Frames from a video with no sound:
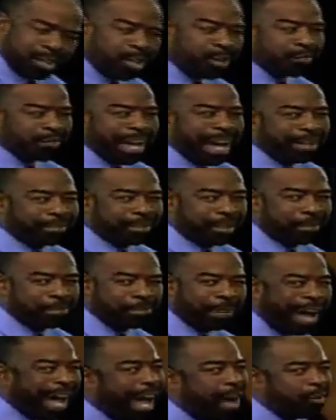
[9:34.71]
You've got the
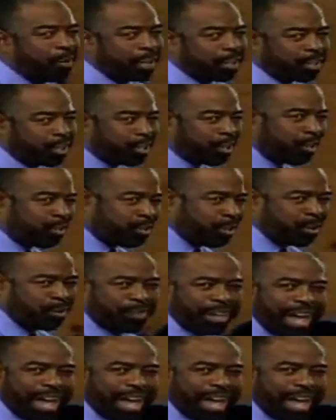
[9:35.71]
power in you to do